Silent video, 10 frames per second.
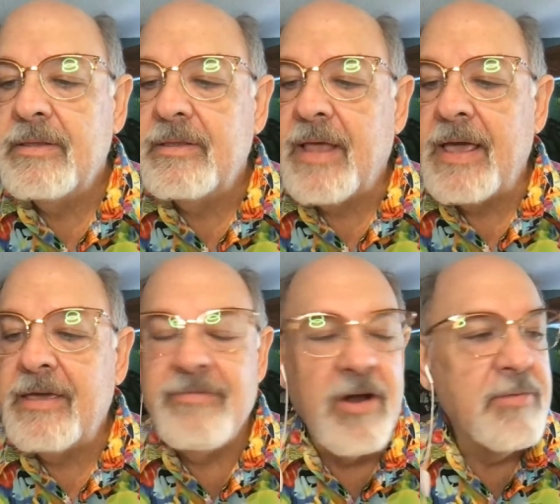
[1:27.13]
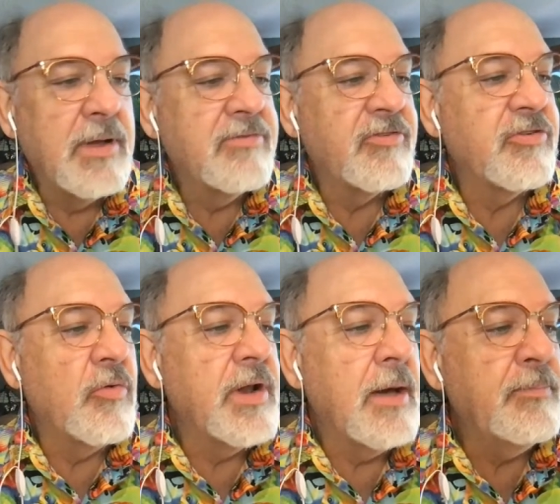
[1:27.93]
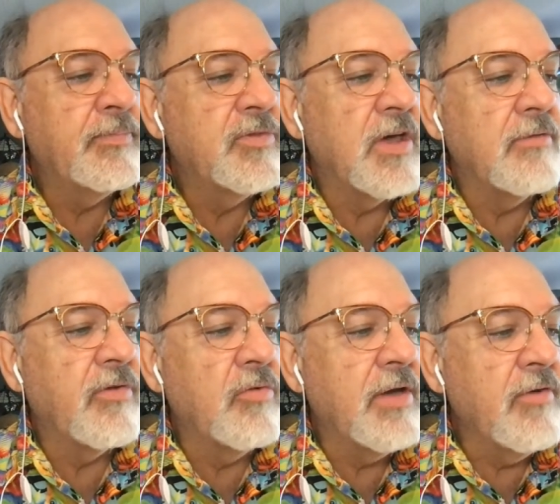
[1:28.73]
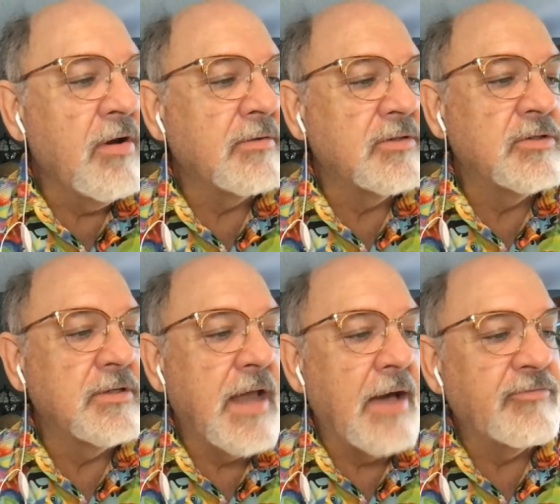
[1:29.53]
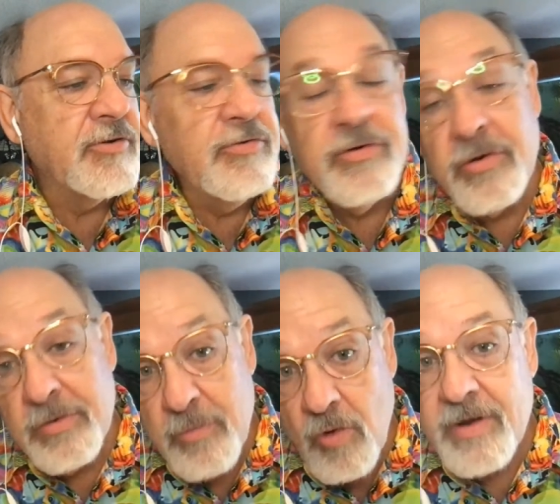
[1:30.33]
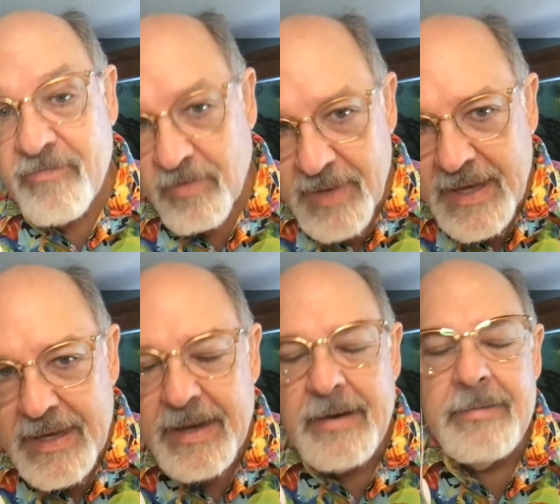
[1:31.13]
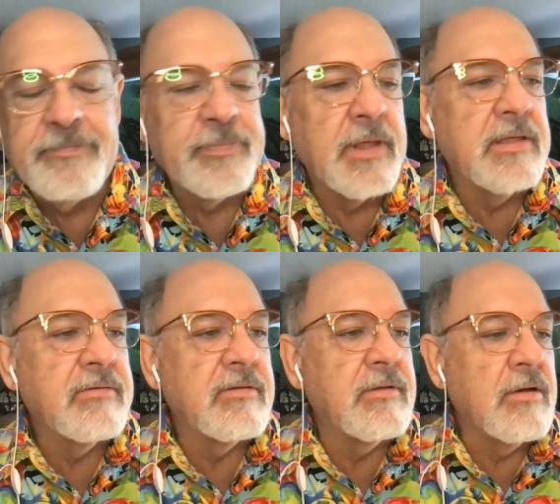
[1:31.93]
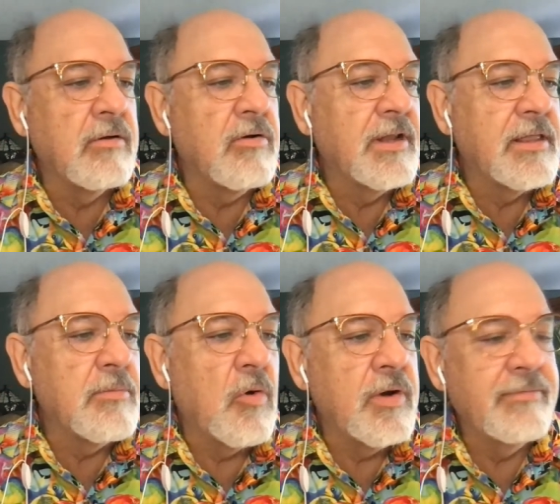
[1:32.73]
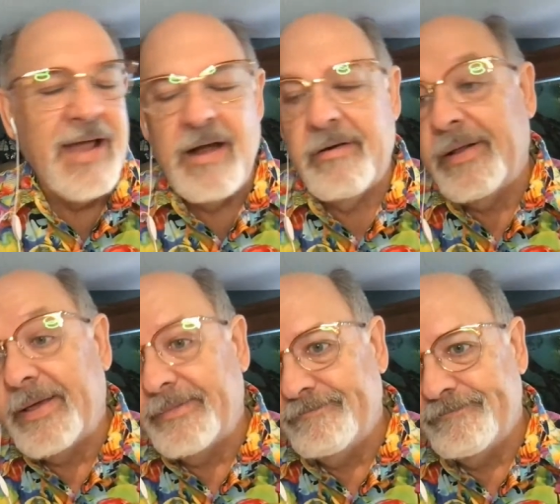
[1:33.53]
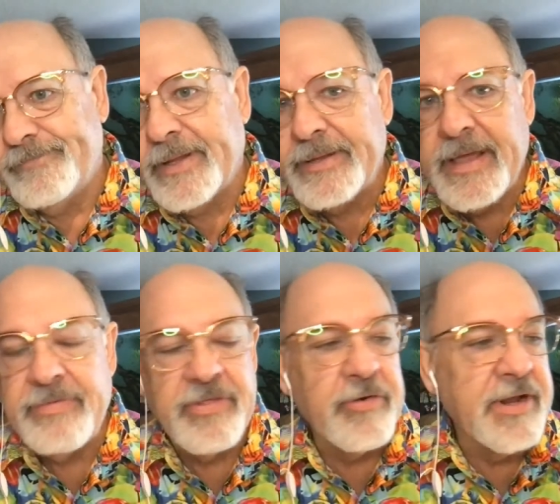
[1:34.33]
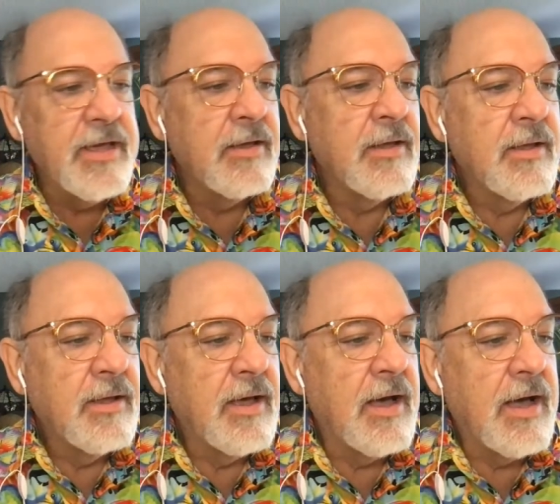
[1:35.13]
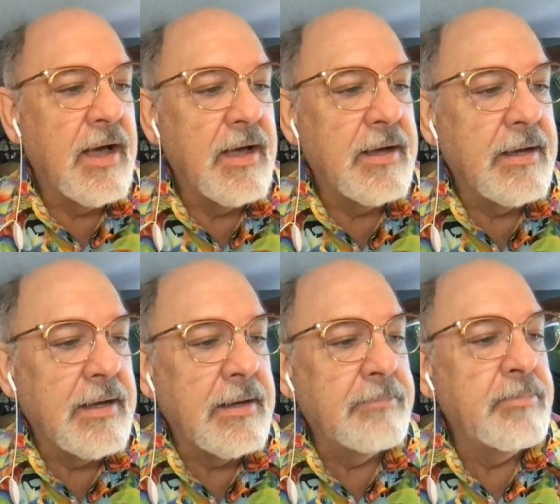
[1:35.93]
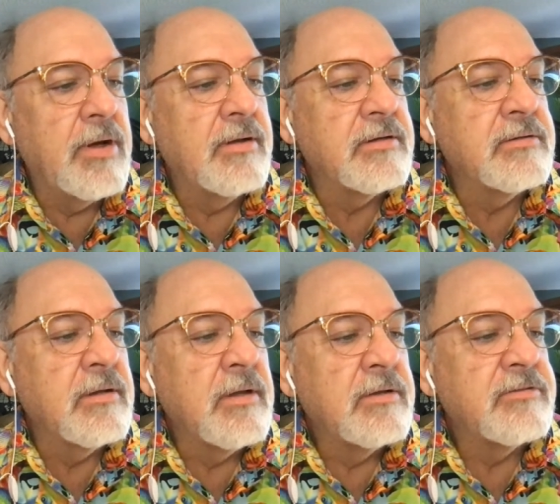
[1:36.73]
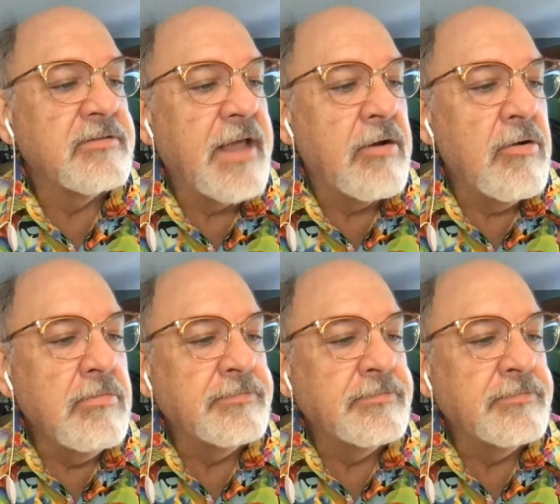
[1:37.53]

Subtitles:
Thank you very much for showing up. Jennifer Weaver, good afternoon or good morning for me here. It's still early in the morning, not early, 10:30. Paul Sotero,